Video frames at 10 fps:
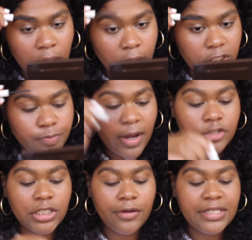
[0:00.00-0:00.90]
This brow
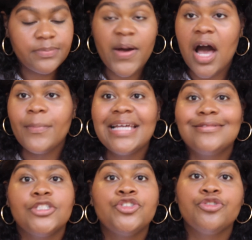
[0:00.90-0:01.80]
gel is bomb. It's
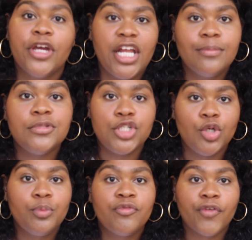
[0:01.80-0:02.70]
a straight up
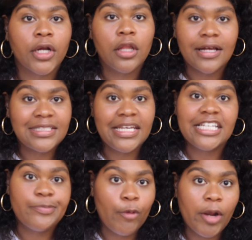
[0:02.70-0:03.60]
dupe for Glossy
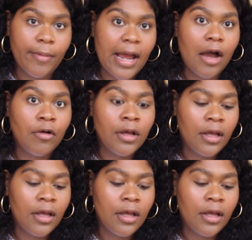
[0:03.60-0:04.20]
Boy Brow.